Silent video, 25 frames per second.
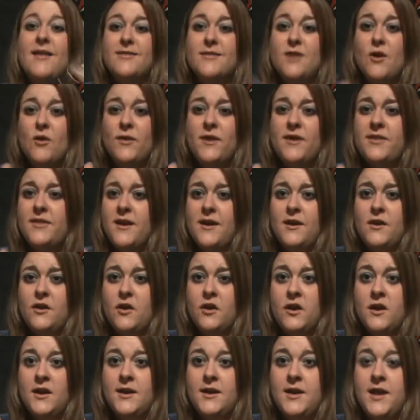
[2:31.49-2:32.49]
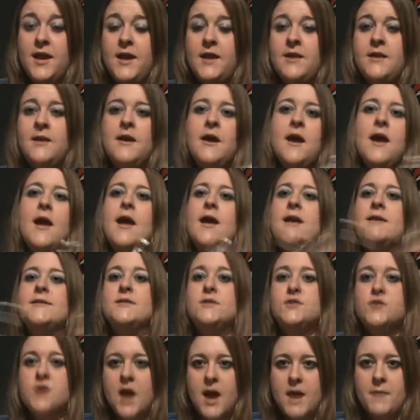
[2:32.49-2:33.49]
The only thing you're going to need is
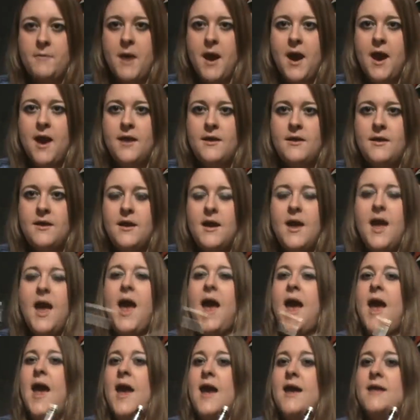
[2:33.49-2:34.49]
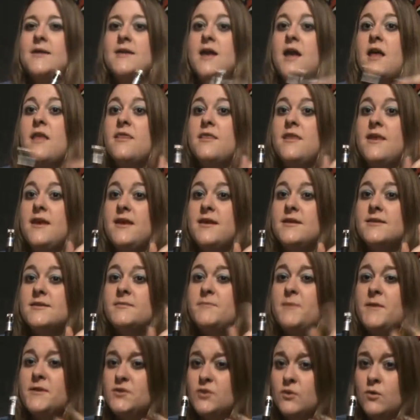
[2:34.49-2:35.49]
a tripod and the
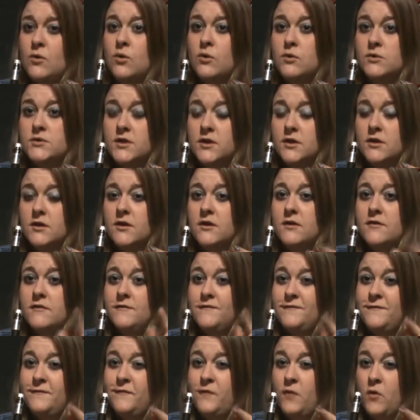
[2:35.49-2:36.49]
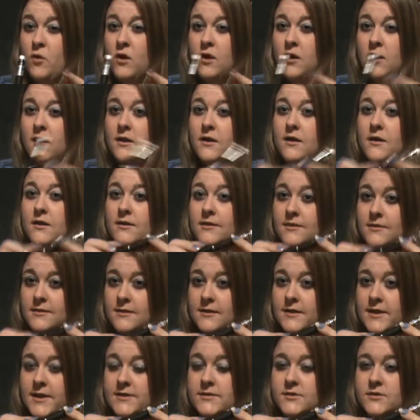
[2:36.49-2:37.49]
special holder for
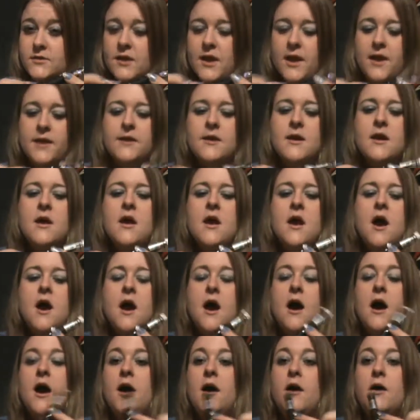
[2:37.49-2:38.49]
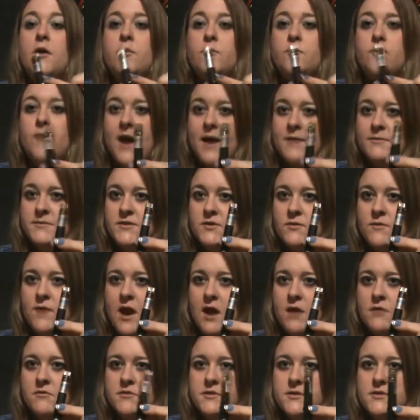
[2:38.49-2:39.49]
the laser light. Uh, it wraps
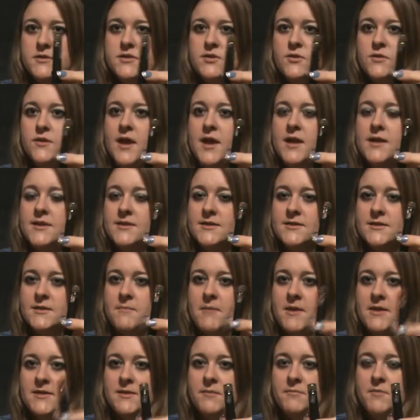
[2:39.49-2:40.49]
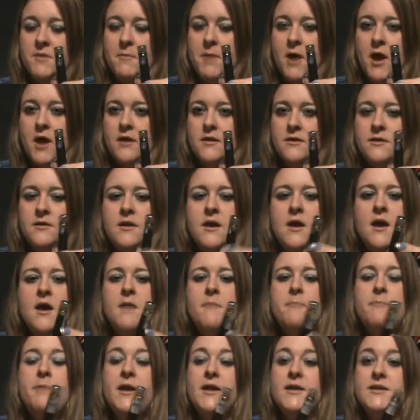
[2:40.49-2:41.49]
around so that it doesn't mess up the button,
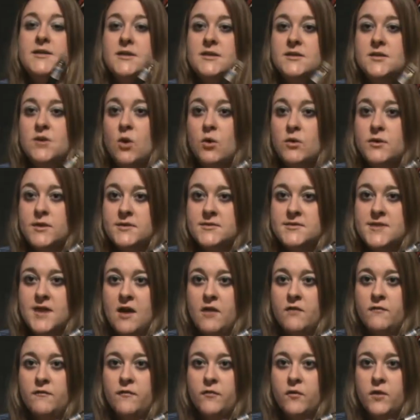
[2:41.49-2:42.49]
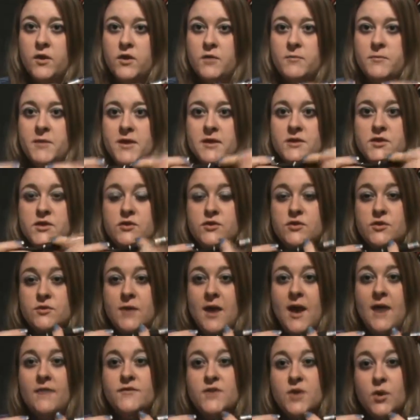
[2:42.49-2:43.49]
but it does hold it down for you because you do
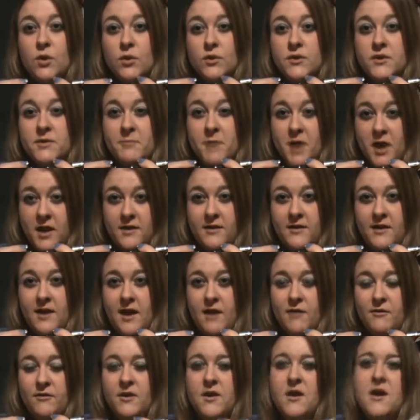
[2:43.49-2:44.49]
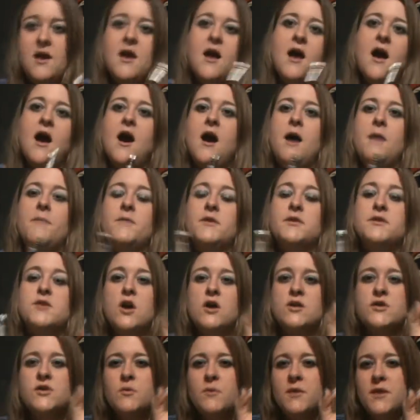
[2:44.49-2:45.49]
have to hold the button down. Um, there's
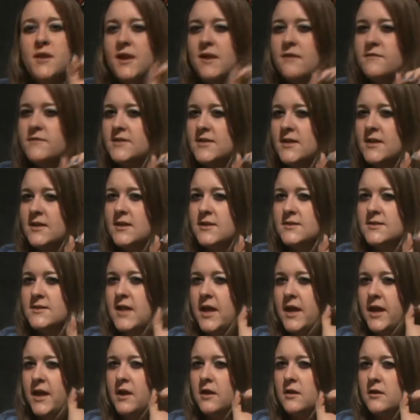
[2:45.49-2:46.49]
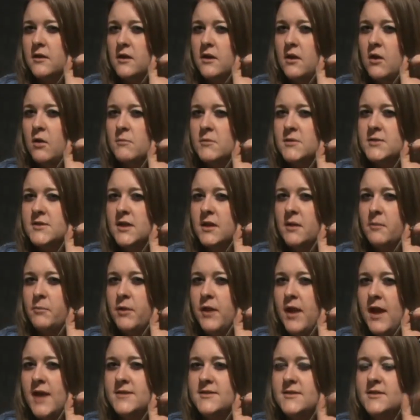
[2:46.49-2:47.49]
also one that I've seen that's like almost like a
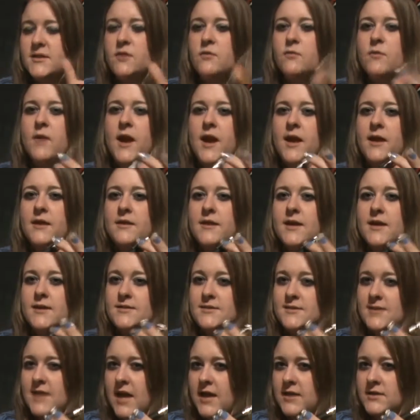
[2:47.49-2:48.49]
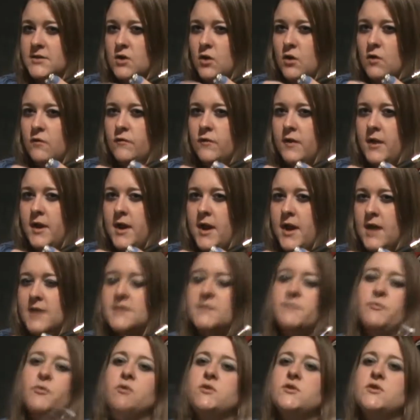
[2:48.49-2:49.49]
plastic ring that slides over it
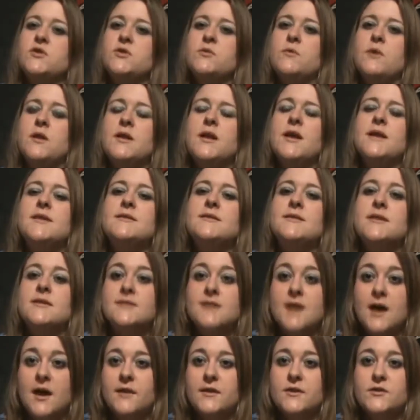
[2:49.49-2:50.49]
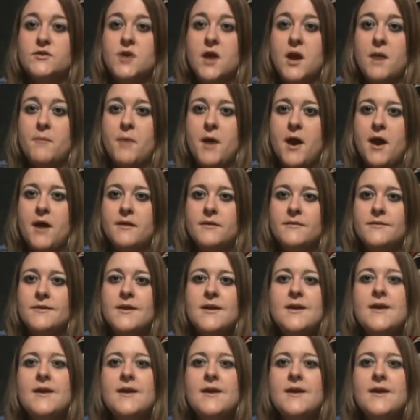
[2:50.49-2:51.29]
as opposed to one that sticks on the tripod.